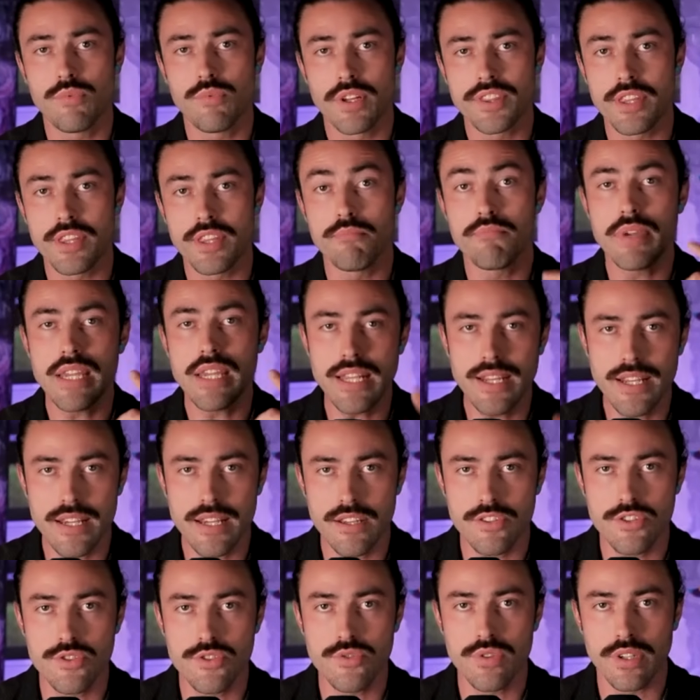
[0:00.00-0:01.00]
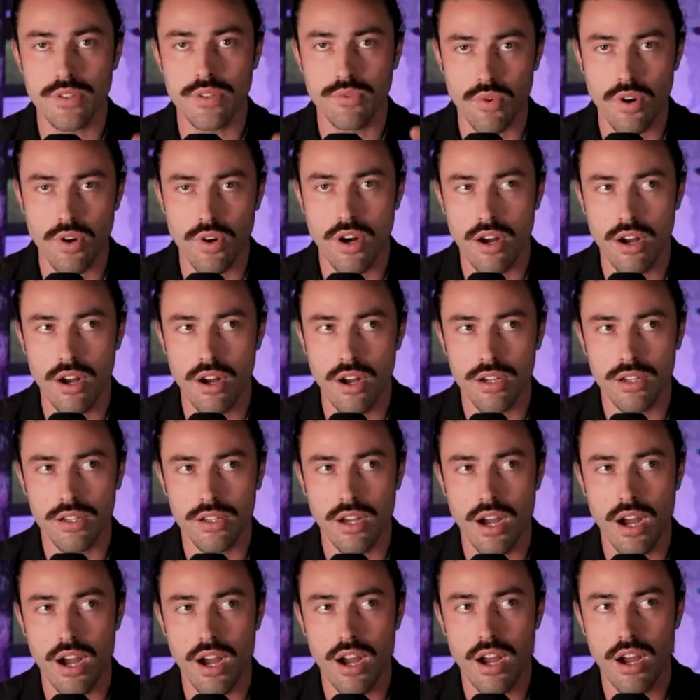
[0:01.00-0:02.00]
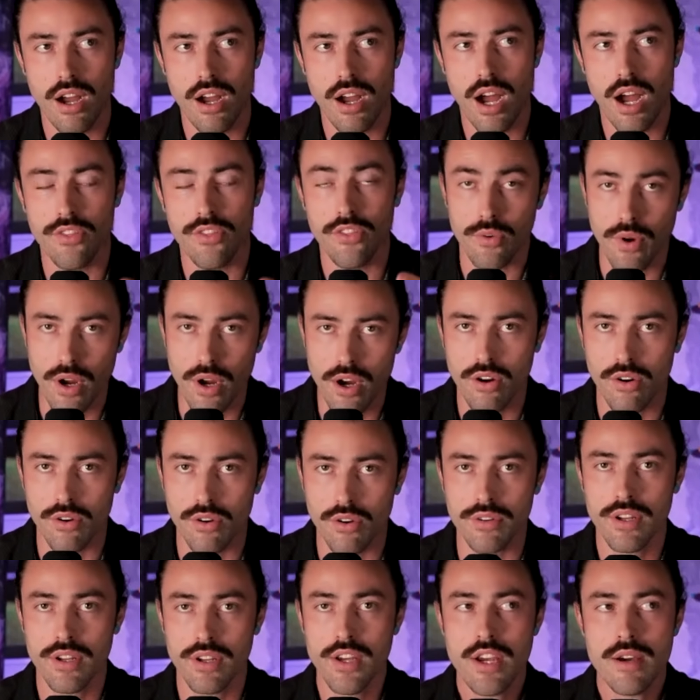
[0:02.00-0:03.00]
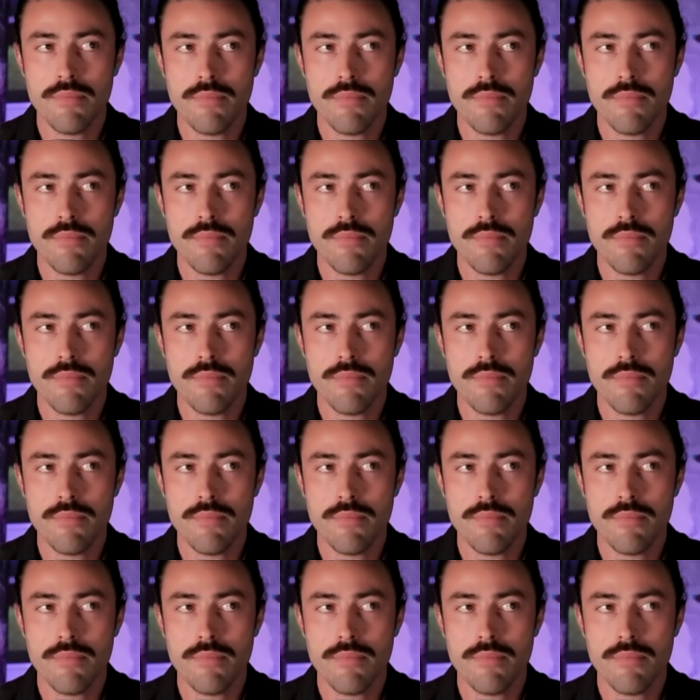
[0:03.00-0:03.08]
what the media is doing wrong on their own,